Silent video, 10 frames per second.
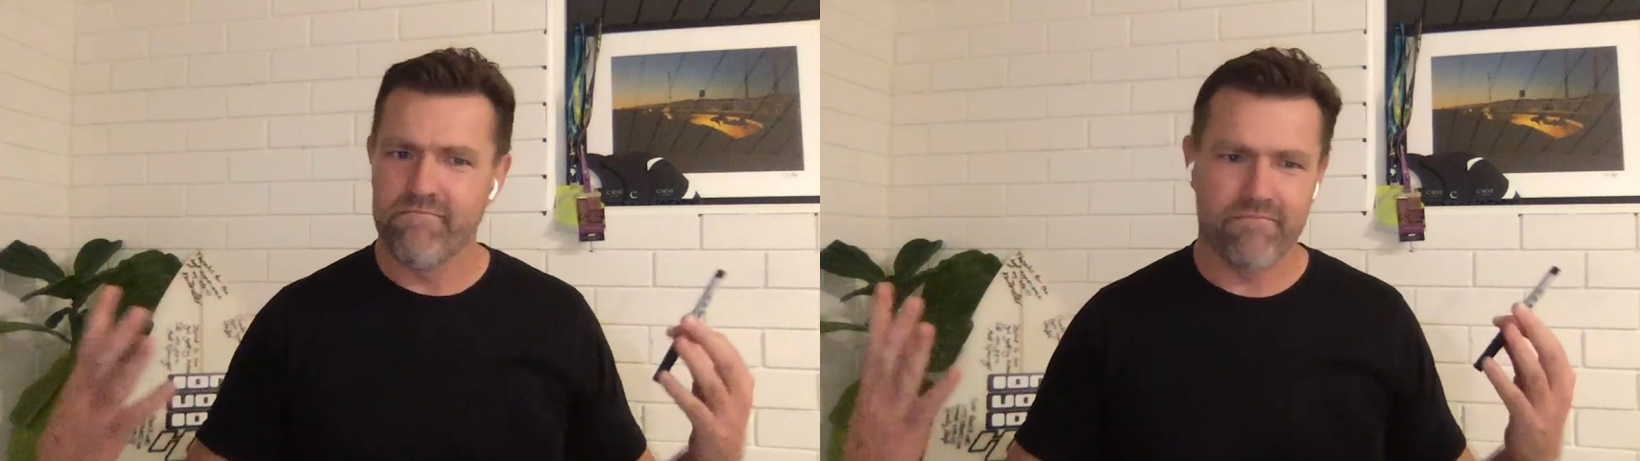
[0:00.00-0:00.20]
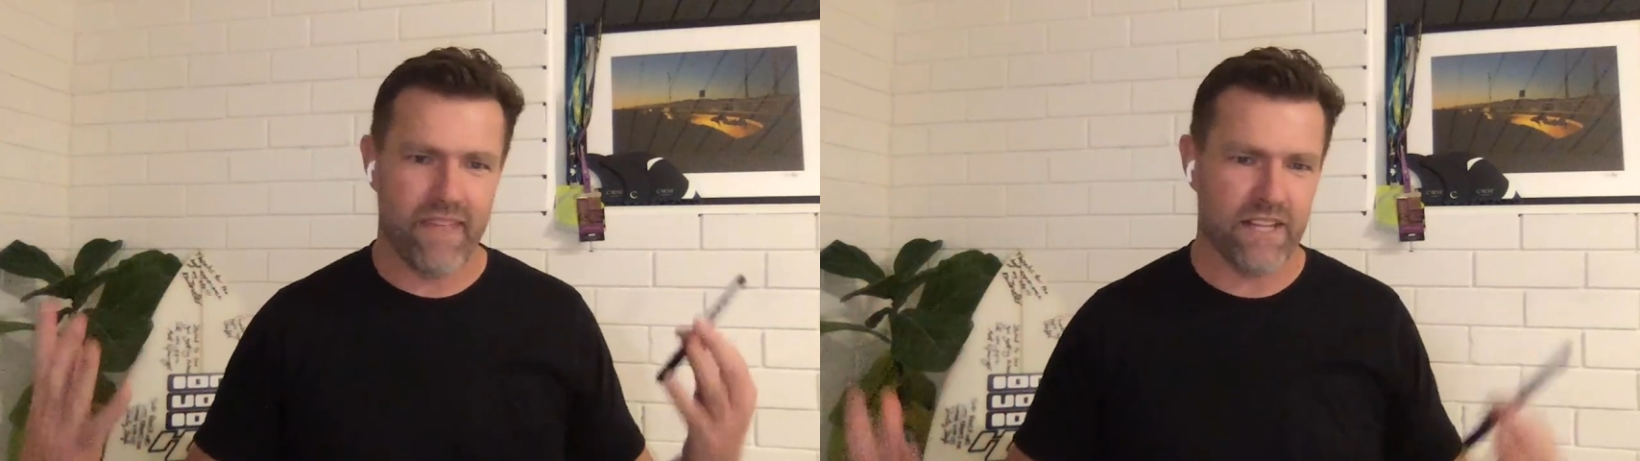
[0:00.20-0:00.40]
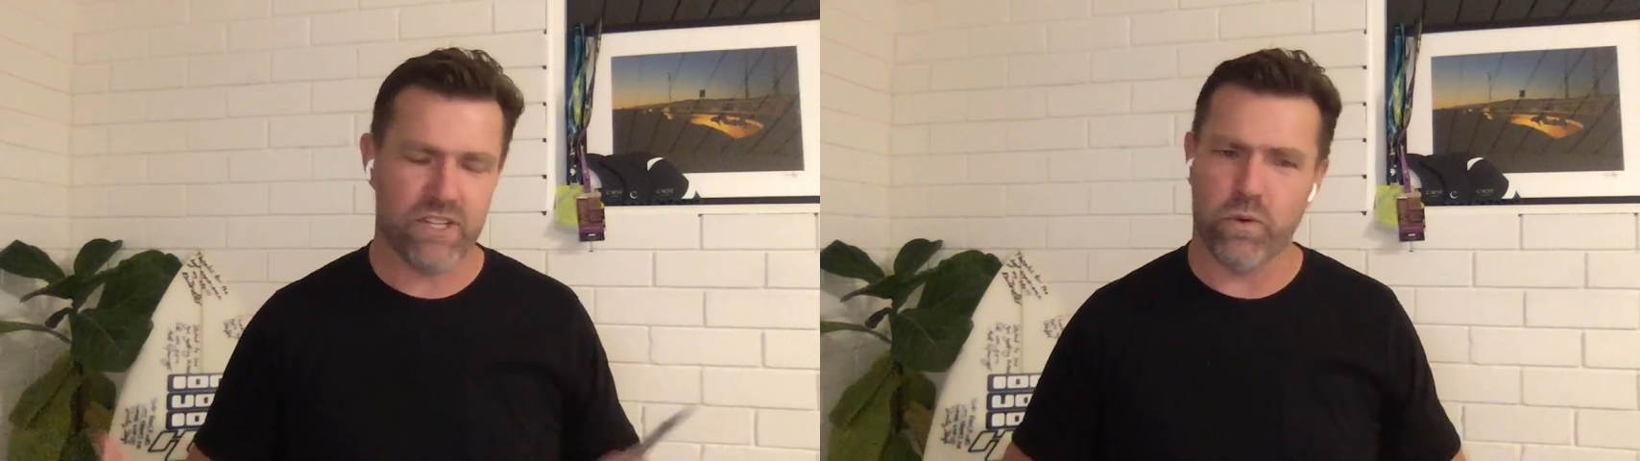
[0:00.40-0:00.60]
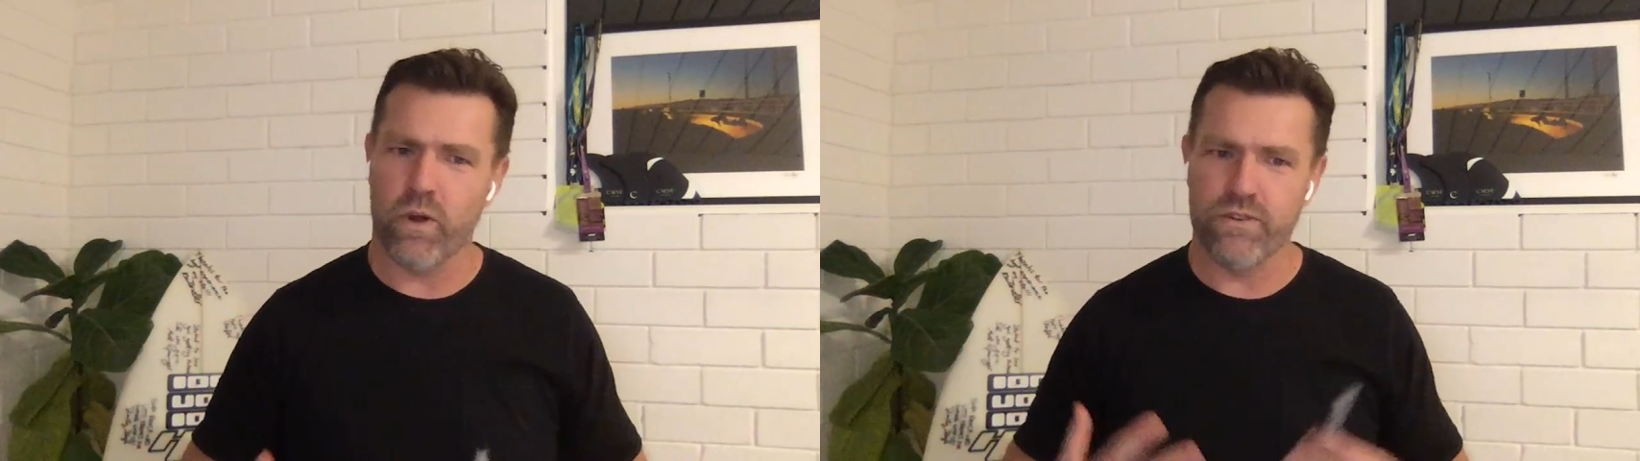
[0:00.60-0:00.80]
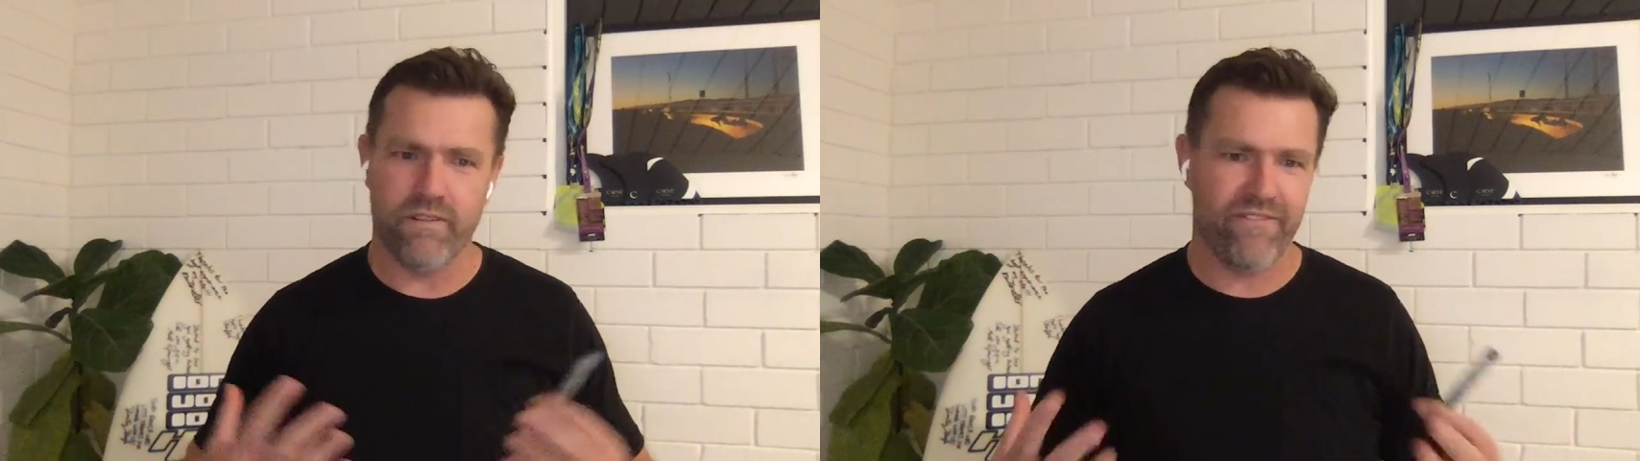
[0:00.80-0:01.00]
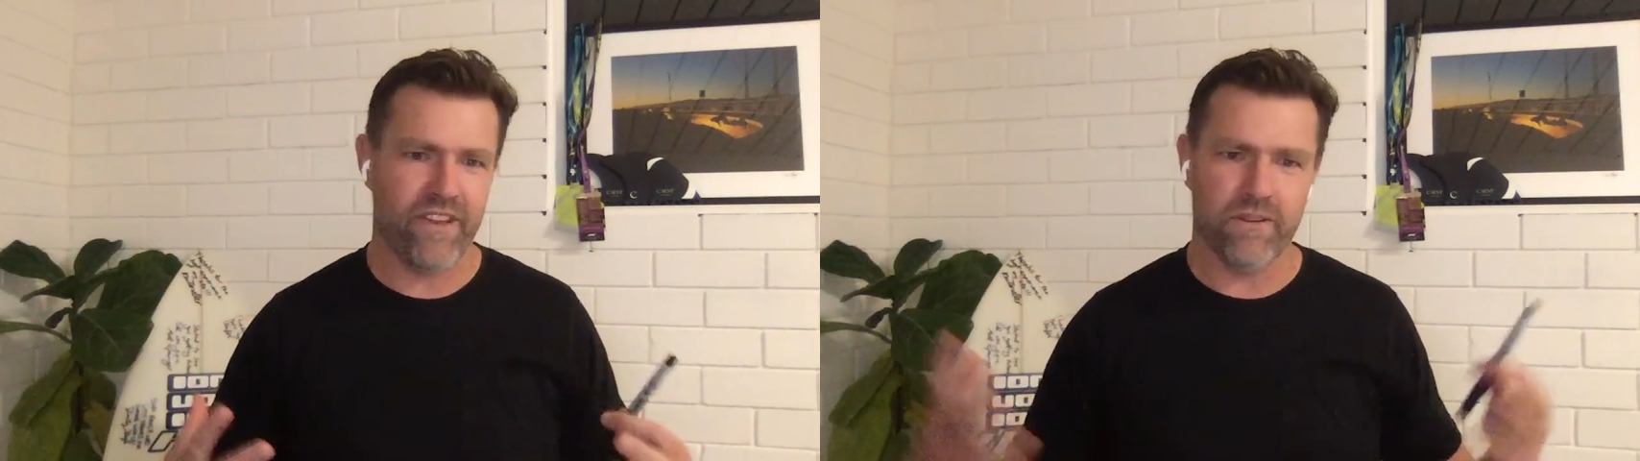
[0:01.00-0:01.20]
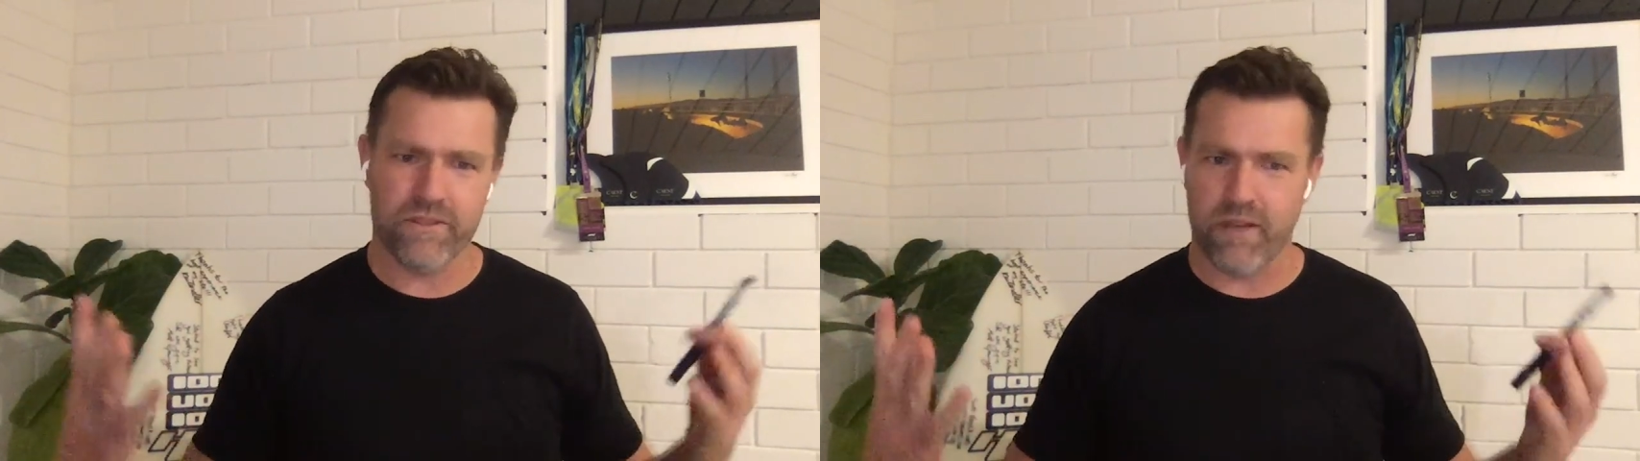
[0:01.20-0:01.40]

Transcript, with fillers: that squadron feel, so